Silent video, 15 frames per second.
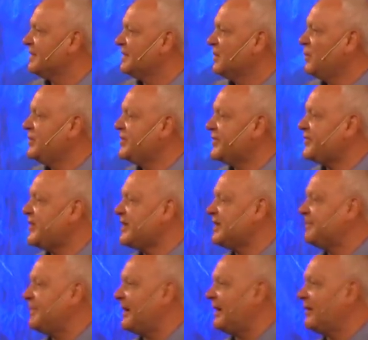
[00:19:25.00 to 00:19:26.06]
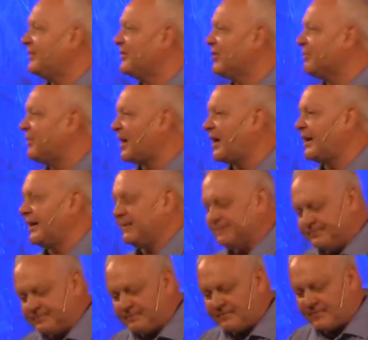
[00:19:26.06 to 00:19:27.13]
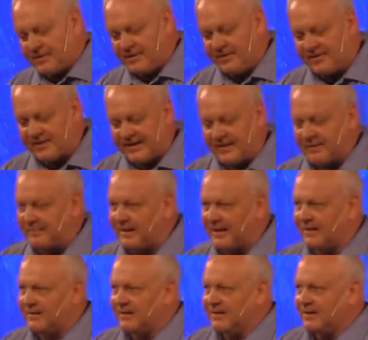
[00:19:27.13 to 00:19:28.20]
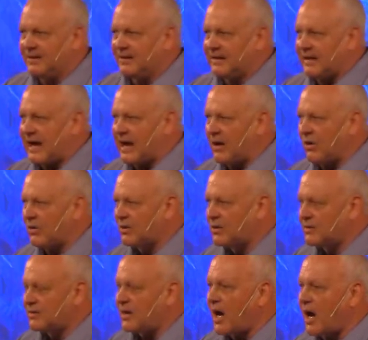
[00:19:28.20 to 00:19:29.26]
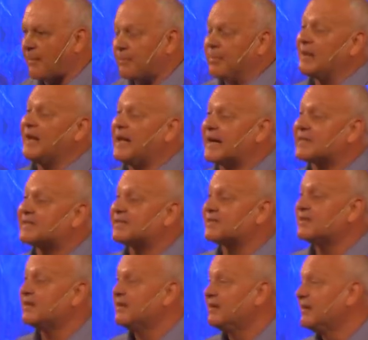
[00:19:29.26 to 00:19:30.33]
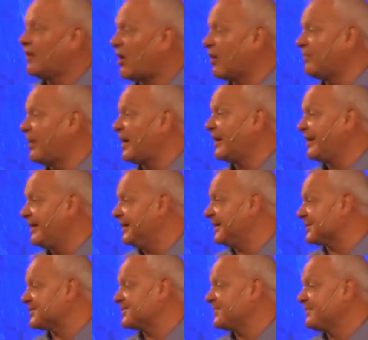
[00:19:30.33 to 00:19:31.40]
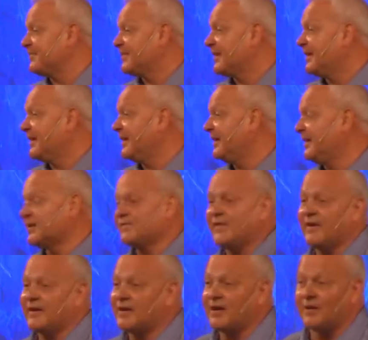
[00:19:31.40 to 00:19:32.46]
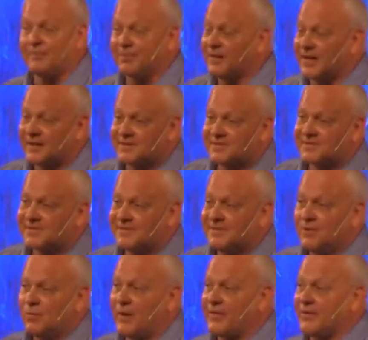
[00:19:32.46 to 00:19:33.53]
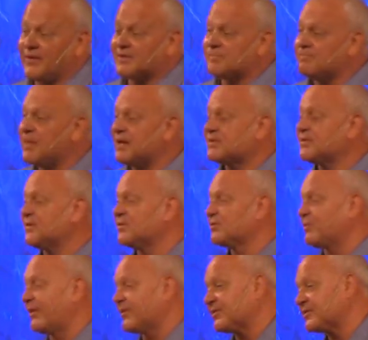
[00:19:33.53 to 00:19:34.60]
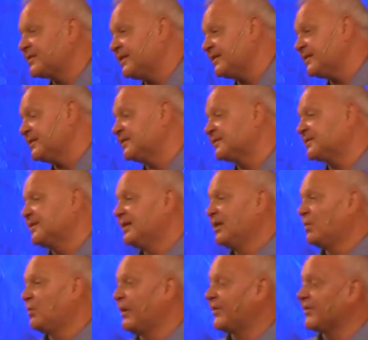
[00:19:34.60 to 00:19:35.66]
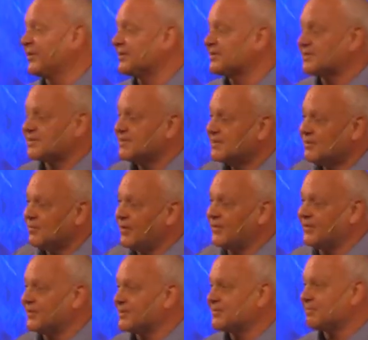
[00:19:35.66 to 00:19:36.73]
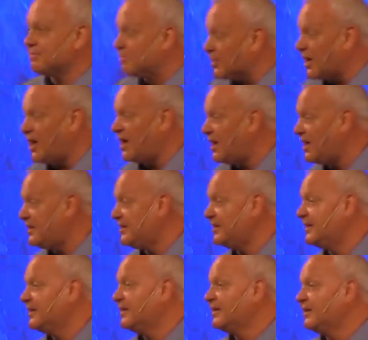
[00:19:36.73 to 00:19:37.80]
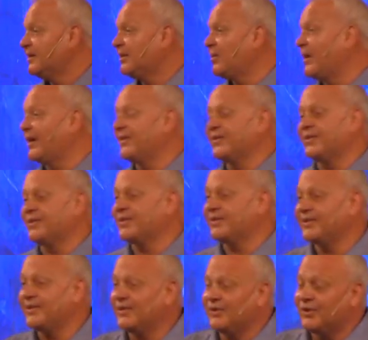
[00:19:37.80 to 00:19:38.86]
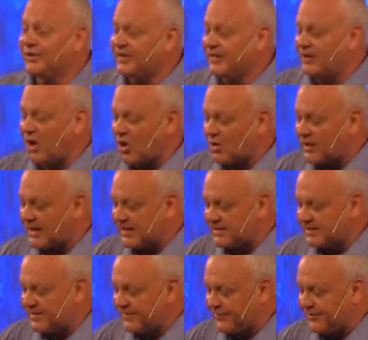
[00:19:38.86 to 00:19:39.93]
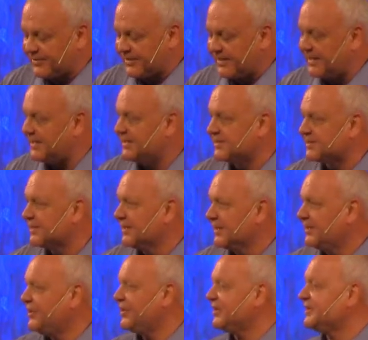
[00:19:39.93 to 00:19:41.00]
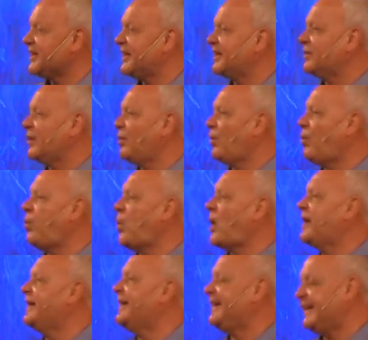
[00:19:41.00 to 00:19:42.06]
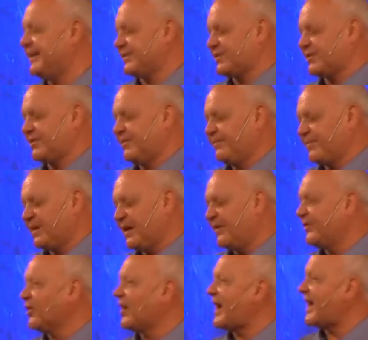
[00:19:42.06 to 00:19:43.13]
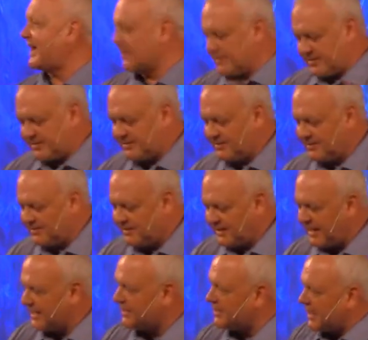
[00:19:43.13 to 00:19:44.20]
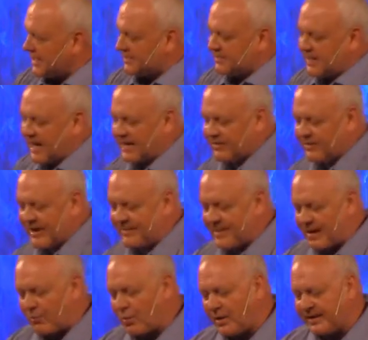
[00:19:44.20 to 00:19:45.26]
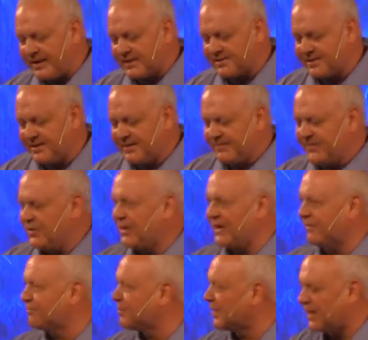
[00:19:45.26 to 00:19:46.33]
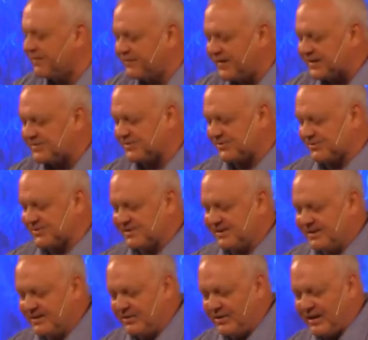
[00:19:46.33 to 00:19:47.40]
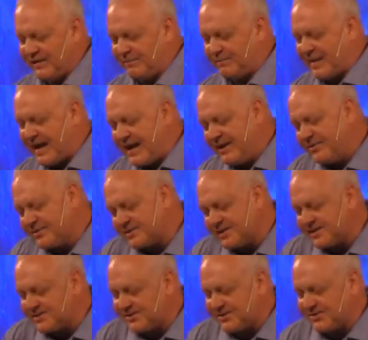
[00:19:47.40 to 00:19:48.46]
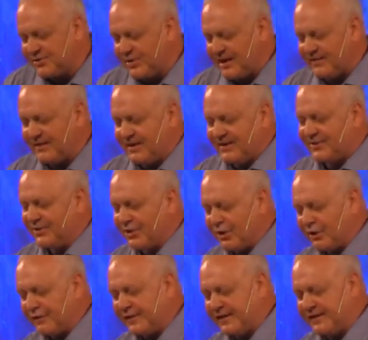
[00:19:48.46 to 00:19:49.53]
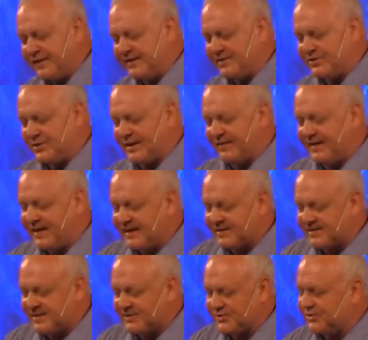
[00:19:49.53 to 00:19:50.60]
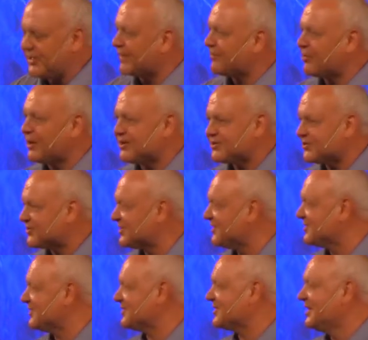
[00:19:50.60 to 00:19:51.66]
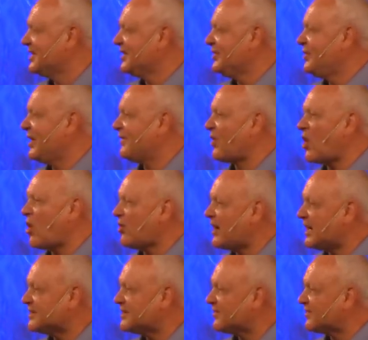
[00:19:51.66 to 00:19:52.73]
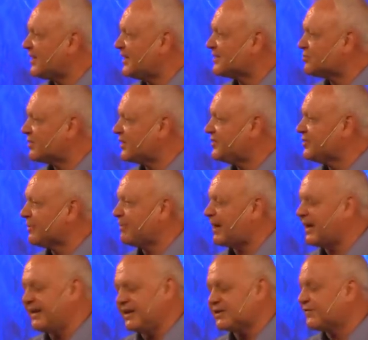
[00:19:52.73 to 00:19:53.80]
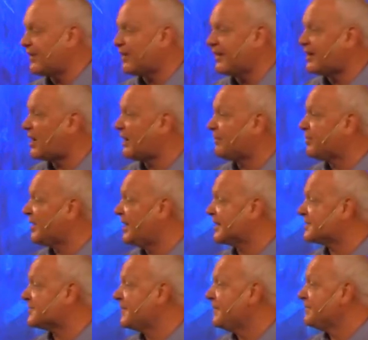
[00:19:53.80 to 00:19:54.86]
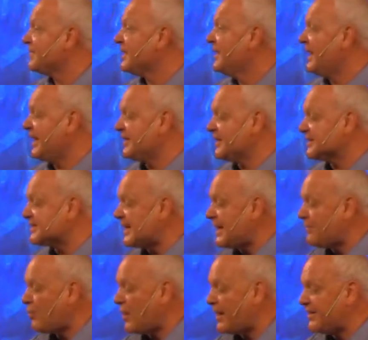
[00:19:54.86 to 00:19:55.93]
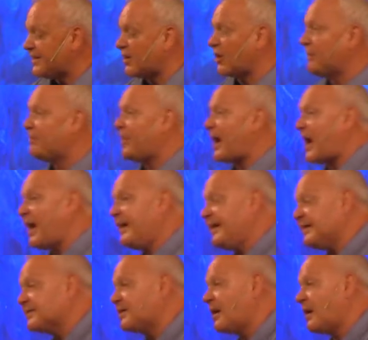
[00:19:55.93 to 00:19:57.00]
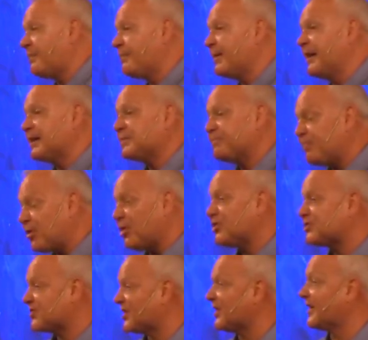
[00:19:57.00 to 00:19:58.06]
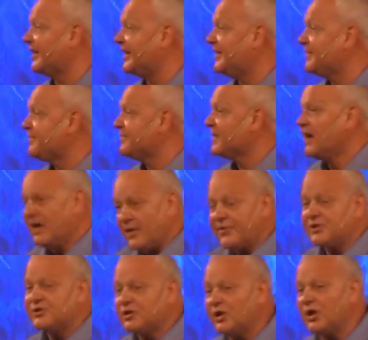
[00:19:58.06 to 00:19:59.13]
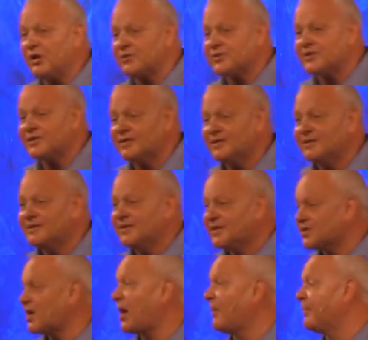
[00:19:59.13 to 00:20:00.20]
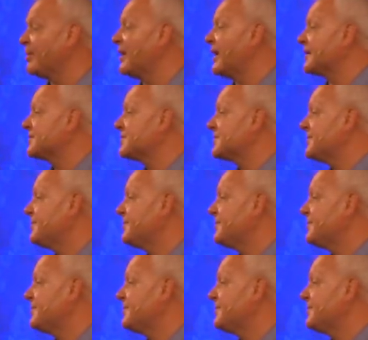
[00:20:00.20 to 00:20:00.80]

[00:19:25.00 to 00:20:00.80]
When you think about your body, you think about how complex our body is. And it is very complex. Whether it's muscles, whether it's tendons, whether it's, whether it's blood, whether you look at all kinds of different things, you can take one inch of your hand and, and diagram that one inch. You have blood vessels, you have pain sensors, you have nerve endings, you have heat sensors, you have pressure sensors, you have all kinds of things within your body. It's very complex. And the same way that our body is complex personally, the church is complex.